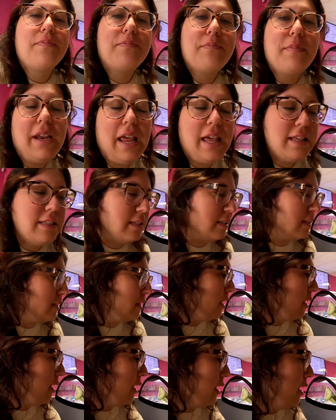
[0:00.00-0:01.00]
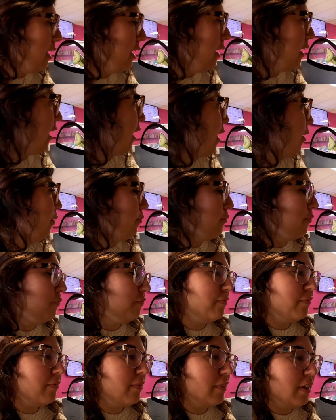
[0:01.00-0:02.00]
Mines?
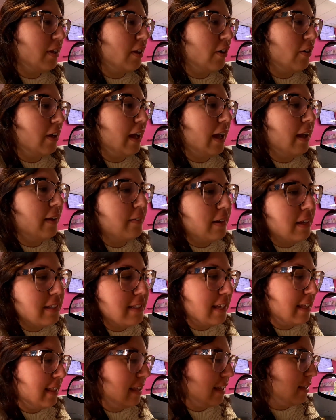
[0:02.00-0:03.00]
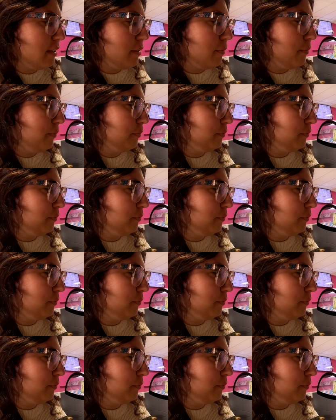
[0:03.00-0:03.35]
Yeah. Okay, let's eat this.